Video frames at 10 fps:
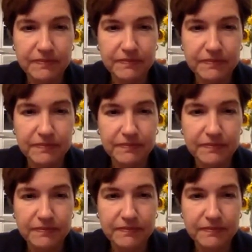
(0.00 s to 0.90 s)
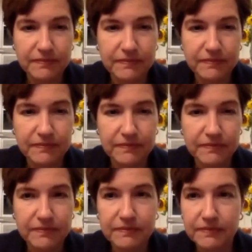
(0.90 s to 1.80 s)

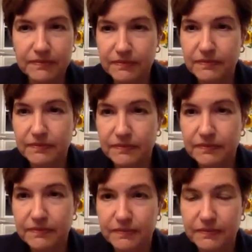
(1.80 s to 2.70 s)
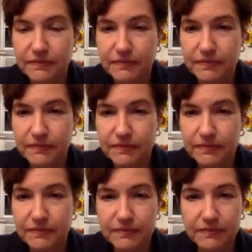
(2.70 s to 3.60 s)
[no speech]